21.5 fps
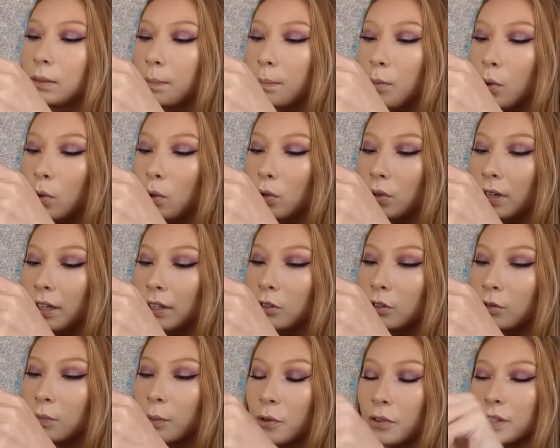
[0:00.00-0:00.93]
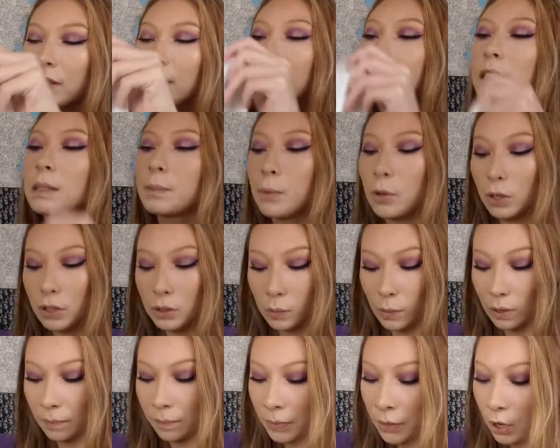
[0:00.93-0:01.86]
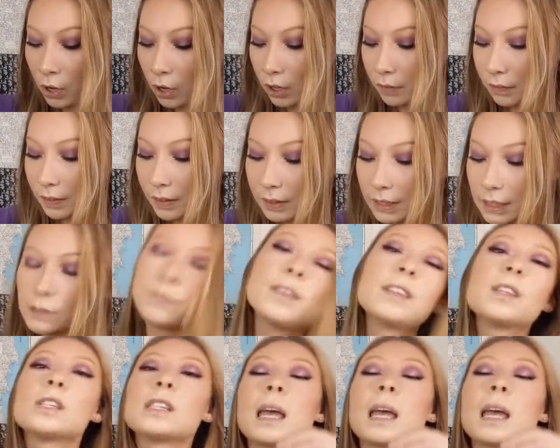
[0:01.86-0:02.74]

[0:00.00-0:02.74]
small or an extra small? This is a small as well. Hopefully these fit the